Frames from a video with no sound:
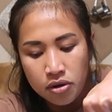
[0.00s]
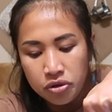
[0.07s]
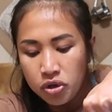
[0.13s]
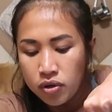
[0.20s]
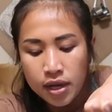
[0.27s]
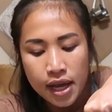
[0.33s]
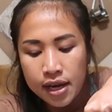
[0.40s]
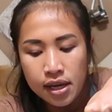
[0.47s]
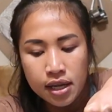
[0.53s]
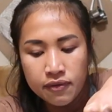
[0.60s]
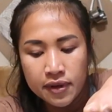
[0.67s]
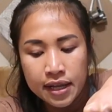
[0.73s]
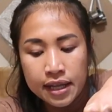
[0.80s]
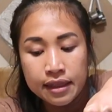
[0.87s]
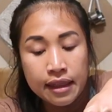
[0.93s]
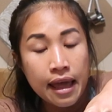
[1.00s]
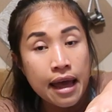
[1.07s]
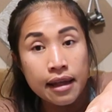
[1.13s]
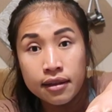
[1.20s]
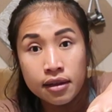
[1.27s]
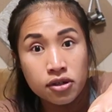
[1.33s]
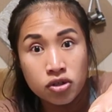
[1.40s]
You can leave it at
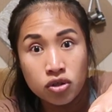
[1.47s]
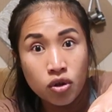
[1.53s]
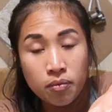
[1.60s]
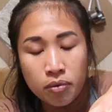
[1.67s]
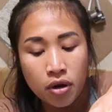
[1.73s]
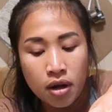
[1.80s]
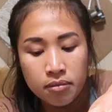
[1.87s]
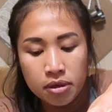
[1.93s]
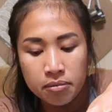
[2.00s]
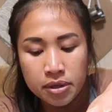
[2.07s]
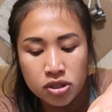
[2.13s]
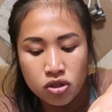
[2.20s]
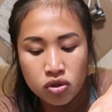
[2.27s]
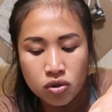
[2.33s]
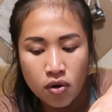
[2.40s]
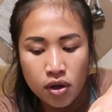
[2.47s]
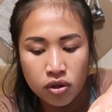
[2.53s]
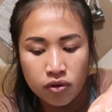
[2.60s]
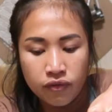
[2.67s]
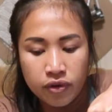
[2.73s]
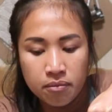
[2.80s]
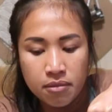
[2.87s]
that. There's no problem. It's just going
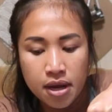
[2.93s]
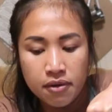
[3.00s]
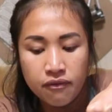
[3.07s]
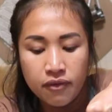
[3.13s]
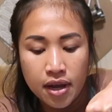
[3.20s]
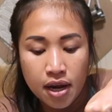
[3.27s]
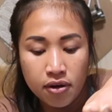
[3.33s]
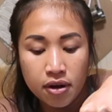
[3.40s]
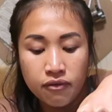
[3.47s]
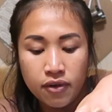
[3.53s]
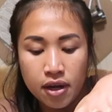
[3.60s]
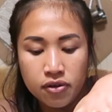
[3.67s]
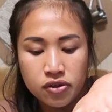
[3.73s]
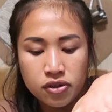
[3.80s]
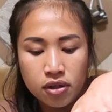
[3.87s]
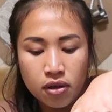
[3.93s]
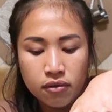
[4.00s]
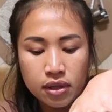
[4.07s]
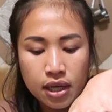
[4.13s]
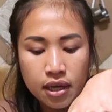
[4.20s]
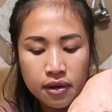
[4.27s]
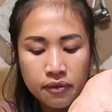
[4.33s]
to ferment very, very
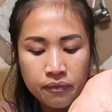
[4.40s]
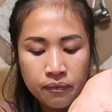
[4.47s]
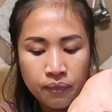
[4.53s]
slowly.